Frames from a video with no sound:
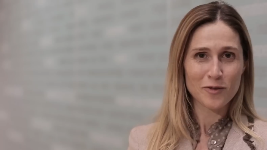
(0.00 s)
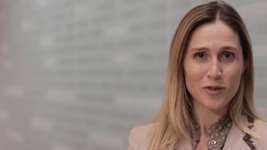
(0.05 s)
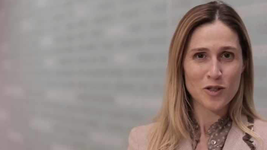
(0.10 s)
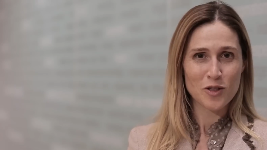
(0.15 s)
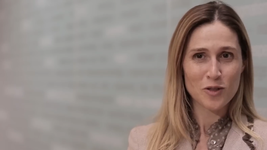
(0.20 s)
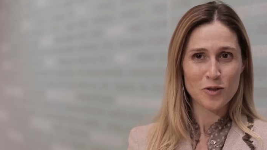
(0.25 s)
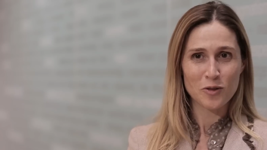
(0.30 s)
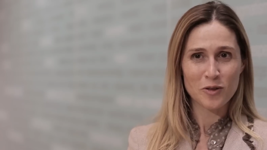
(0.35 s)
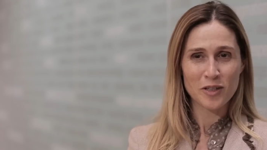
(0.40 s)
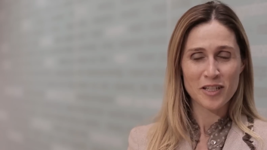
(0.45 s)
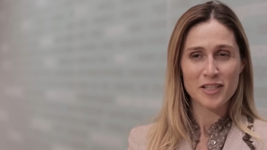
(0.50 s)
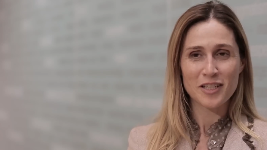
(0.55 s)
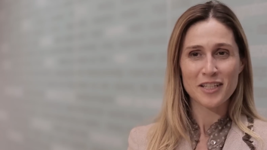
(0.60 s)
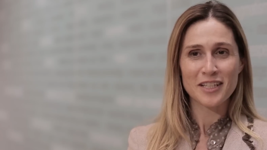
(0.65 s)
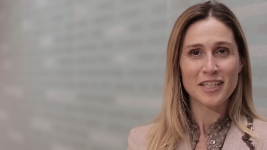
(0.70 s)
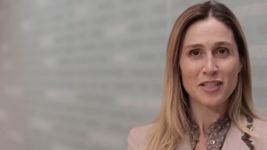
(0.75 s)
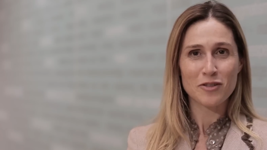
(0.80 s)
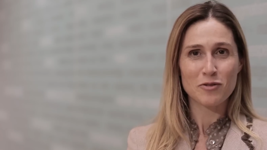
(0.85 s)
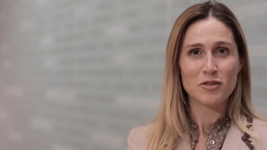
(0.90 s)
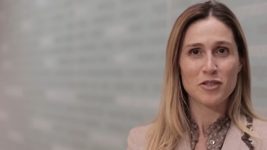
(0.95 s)
of June is an
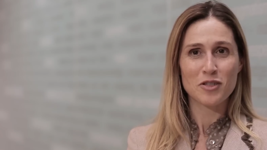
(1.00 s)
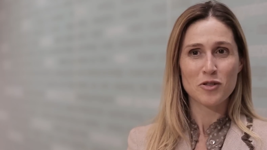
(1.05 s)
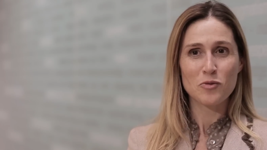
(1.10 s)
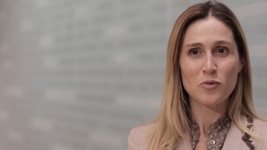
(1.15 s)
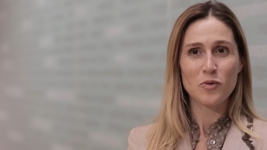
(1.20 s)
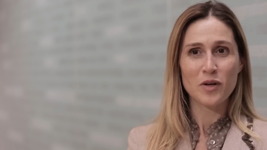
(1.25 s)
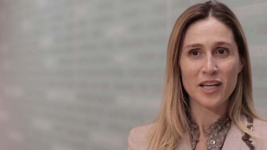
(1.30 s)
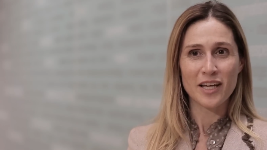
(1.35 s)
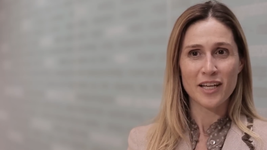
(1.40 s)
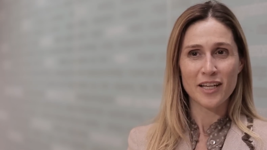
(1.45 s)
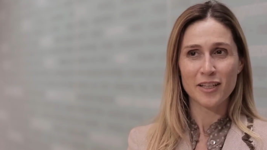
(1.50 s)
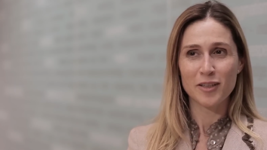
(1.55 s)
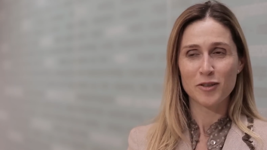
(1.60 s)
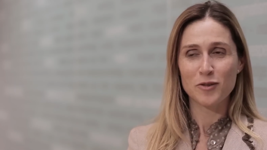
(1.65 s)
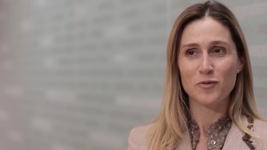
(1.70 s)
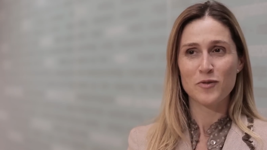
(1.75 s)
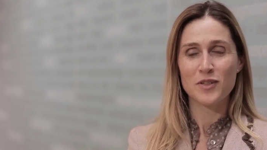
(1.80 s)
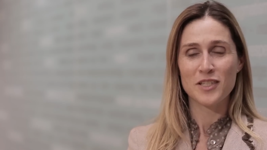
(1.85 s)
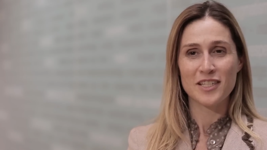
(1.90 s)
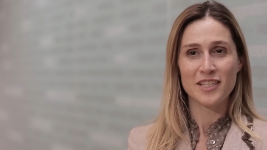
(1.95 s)
interesting way to
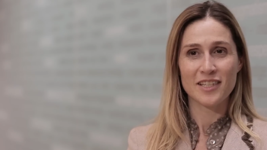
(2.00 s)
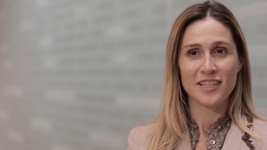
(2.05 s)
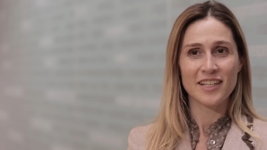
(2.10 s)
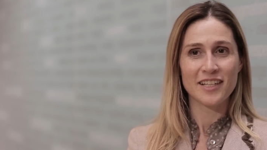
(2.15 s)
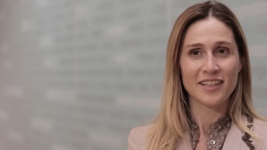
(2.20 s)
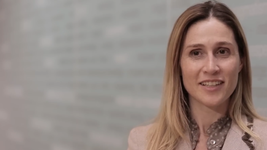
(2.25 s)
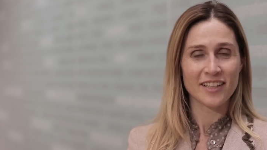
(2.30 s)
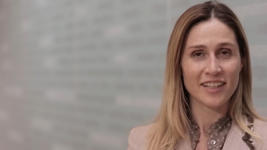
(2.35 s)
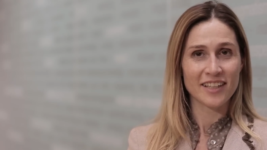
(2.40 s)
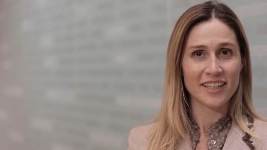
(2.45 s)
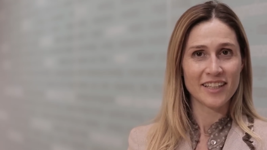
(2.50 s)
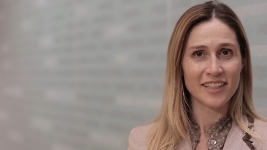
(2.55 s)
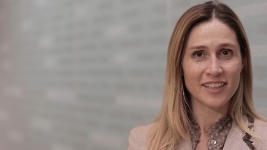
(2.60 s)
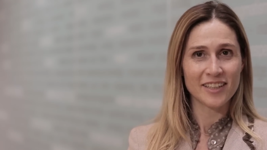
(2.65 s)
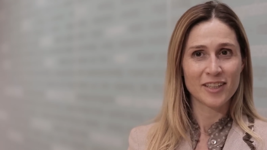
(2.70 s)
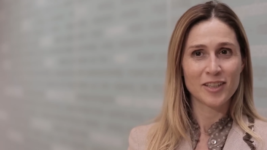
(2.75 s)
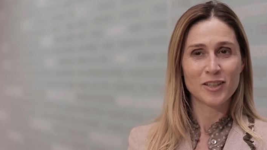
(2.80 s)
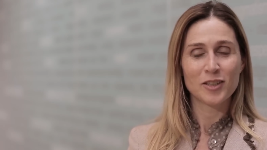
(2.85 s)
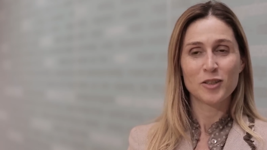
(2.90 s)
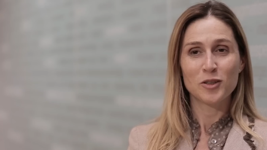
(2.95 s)
visit Italy,
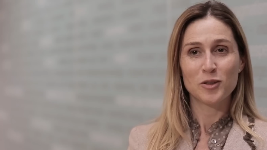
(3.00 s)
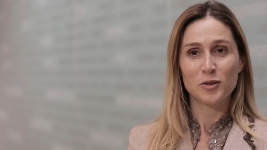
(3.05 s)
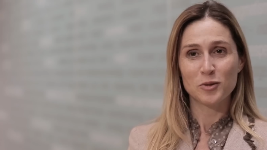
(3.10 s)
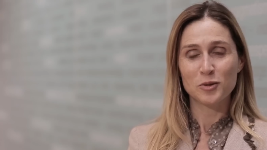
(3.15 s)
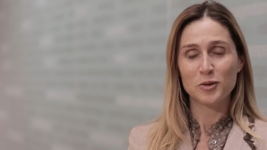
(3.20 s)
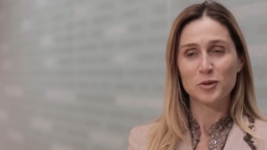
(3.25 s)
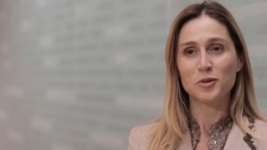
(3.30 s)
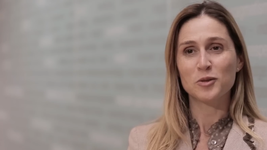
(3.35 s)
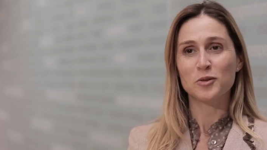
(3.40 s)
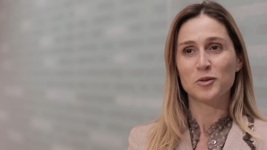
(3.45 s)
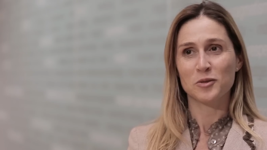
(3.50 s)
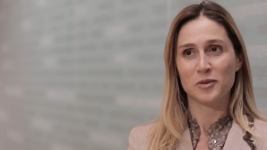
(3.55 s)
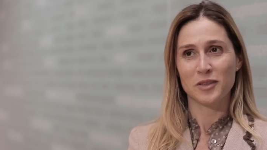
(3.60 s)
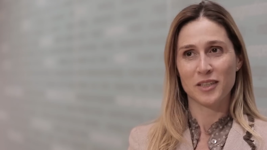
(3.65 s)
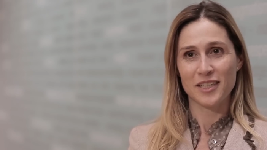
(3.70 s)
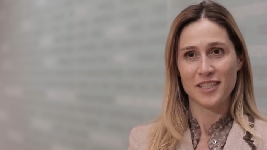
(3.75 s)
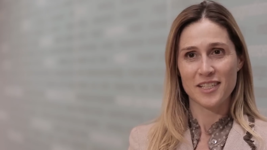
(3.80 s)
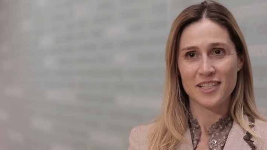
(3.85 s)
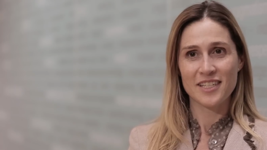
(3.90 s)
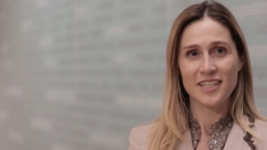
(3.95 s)
to
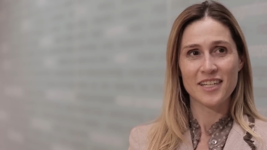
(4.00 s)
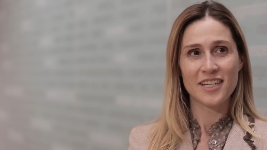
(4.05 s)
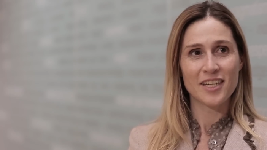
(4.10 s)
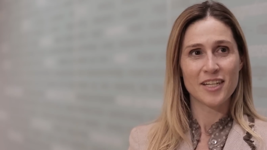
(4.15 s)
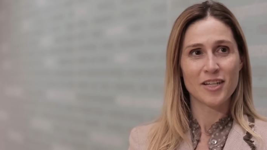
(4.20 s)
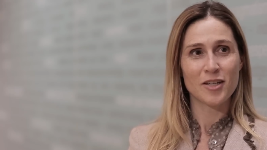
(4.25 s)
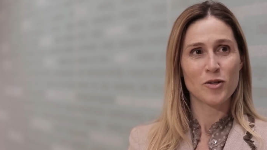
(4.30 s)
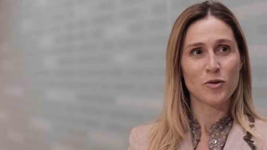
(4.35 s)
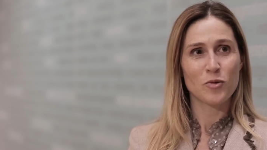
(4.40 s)
see